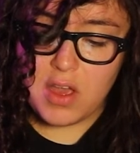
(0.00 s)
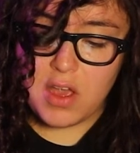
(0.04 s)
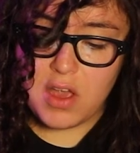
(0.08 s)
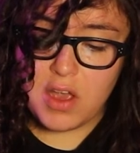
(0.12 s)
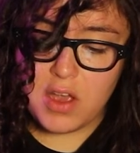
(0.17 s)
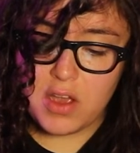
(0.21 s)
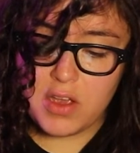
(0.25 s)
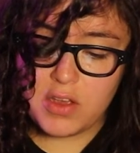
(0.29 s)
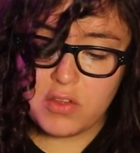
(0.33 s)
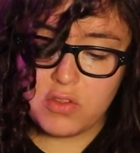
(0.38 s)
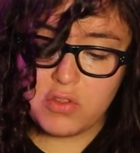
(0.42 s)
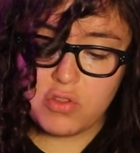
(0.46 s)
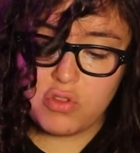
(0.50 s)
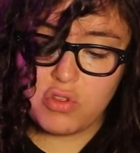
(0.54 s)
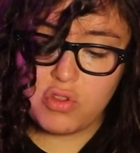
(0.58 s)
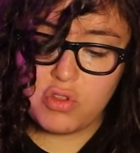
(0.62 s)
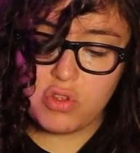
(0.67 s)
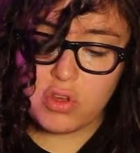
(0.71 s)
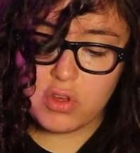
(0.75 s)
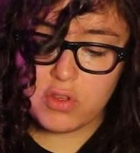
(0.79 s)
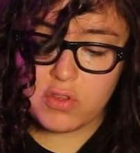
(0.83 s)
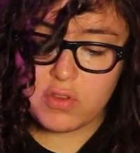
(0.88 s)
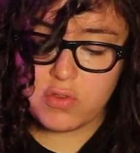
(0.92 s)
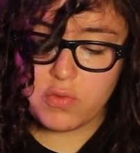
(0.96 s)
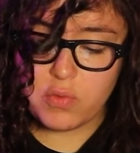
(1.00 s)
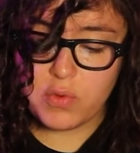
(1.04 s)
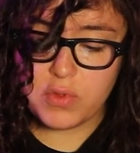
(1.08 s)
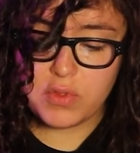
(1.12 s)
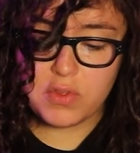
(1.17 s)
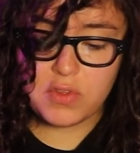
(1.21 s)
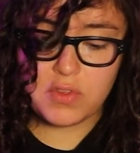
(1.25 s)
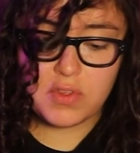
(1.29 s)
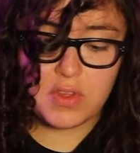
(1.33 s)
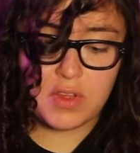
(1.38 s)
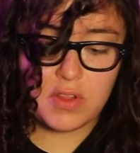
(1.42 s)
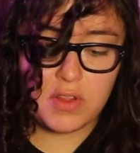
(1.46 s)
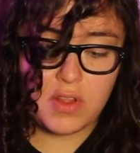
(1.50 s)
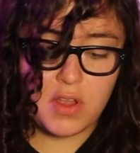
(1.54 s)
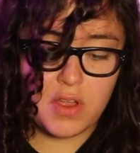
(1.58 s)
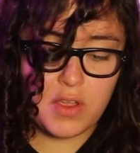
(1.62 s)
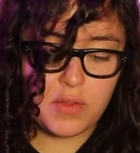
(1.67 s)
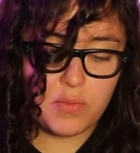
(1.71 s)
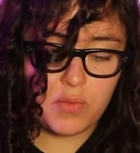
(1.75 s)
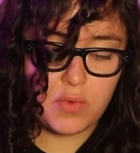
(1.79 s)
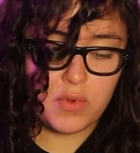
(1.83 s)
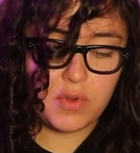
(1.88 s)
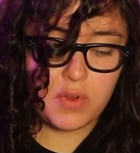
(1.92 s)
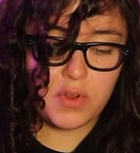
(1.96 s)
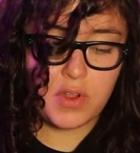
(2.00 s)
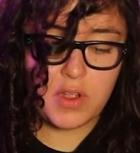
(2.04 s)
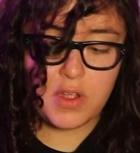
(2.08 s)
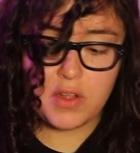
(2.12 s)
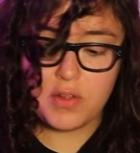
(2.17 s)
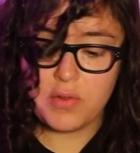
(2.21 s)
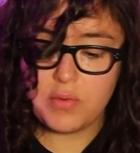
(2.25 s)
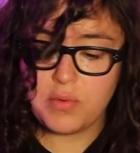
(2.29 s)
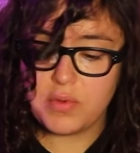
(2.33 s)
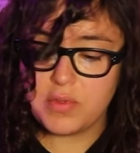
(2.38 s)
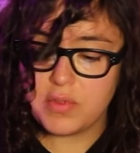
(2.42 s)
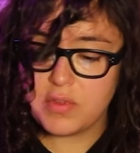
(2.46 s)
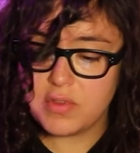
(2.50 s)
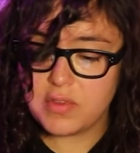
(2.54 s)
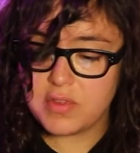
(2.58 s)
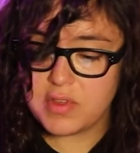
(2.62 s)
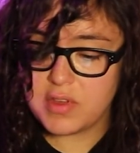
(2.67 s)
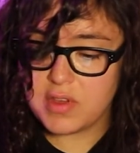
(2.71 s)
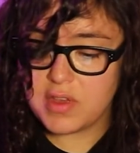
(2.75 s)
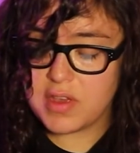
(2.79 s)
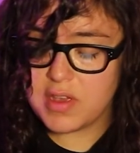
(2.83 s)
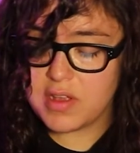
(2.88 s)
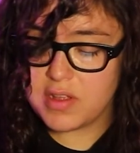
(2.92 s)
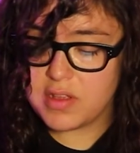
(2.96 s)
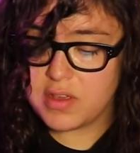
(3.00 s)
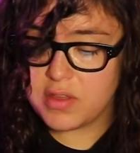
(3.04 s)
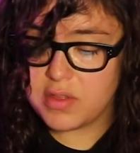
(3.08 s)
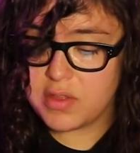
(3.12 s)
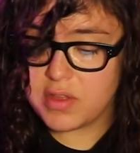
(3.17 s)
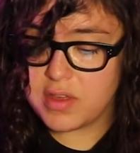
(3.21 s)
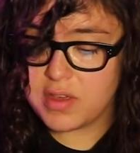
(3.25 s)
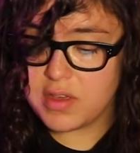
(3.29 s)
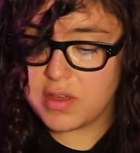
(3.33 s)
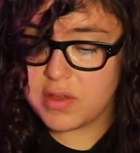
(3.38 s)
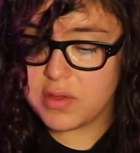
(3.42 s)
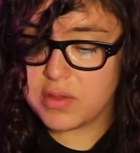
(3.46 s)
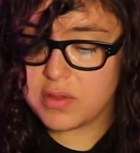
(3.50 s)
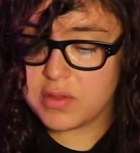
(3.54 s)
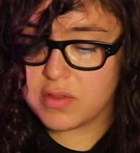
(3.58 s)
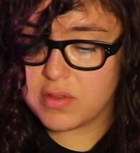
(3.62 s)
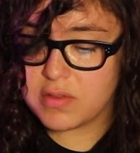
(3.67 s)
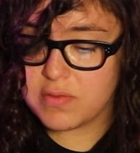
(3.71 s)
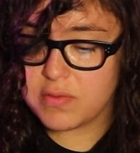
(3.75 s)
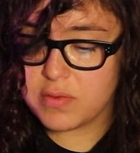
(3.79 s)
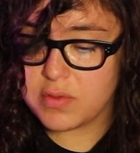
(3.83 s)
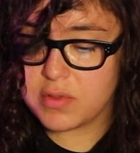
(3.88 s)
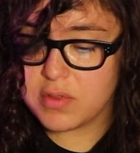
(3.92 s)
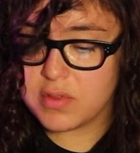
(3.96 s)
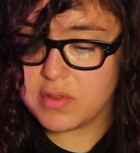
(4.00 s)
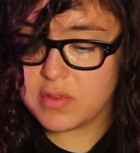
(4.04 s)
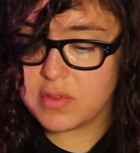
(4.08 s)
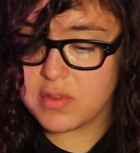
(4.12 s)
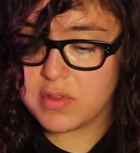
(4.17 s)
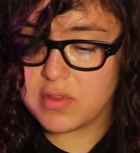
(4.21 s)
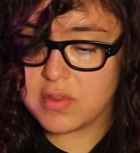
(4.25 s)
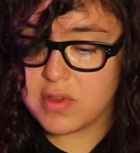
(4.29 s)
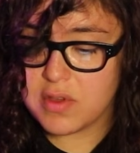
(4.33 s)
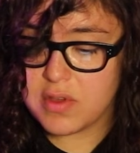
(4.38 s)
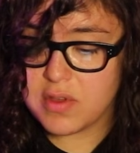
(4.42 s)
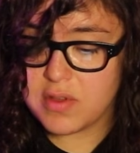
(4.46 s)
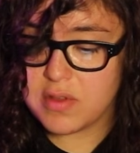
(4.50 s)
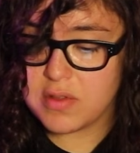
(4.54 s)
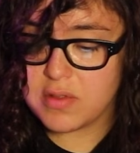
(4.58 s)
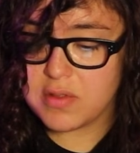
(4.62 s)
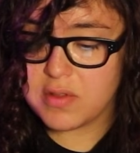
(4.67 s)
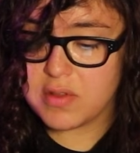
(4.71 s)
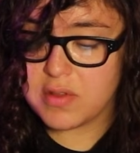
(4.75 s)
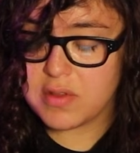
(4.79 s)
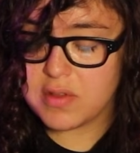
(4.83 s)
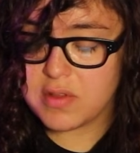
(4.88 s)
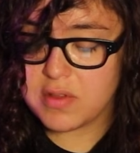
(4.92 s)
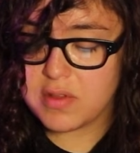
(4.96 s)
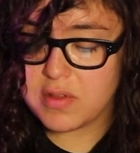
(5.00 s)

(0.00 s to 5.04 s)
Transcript: I just want to see line work. I don't want to see anything else for this design.